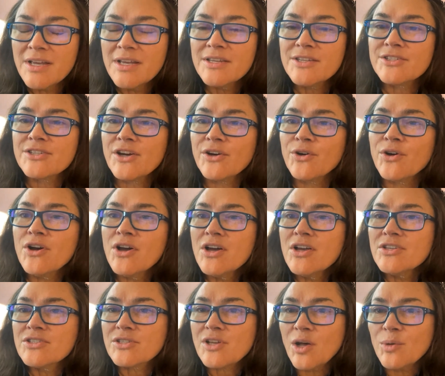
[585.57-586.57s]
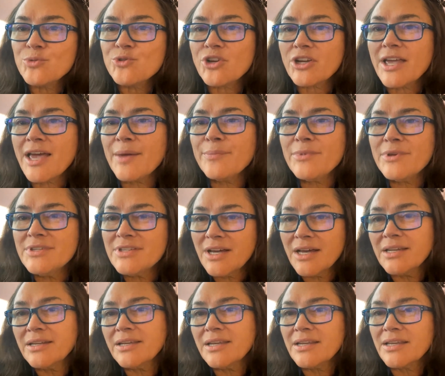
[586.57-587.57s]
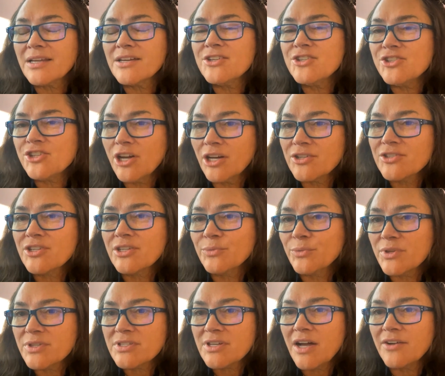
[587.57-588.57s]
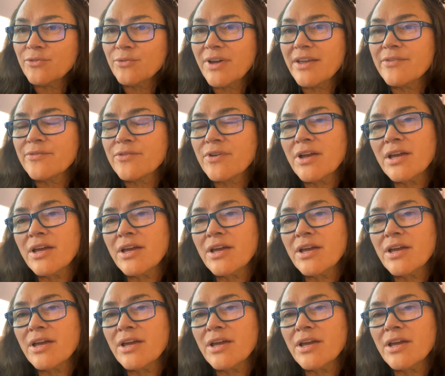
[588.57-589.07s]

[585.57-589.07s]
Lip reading: So Sculptra can be done in conjunction with Softwave.